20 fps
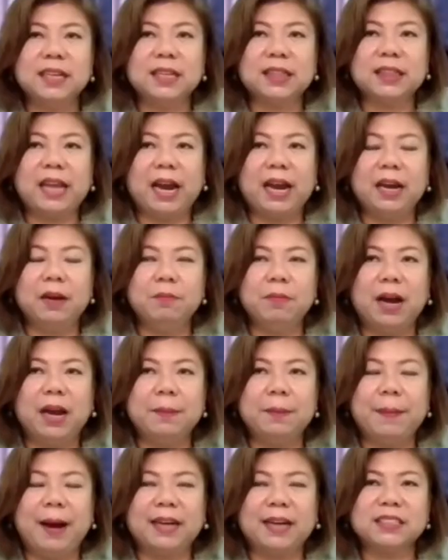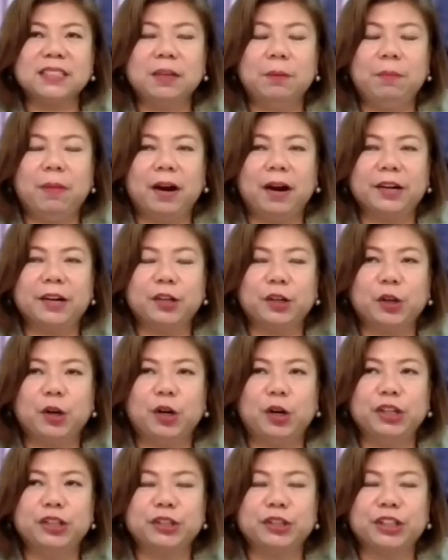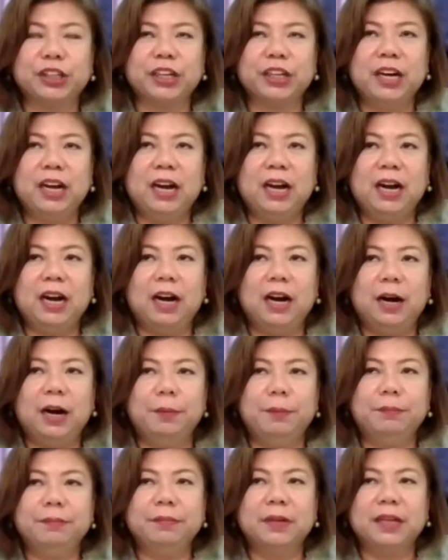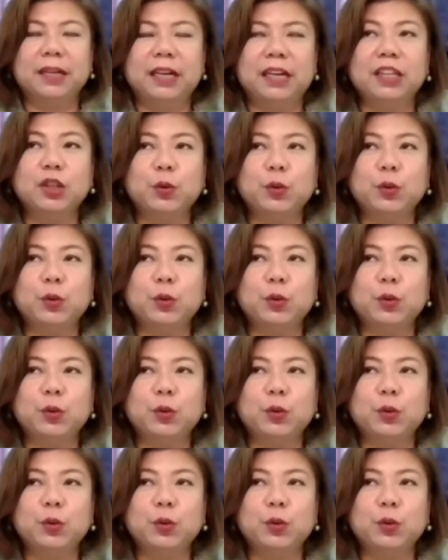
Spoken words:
the time I passed the bar, Your Honor, in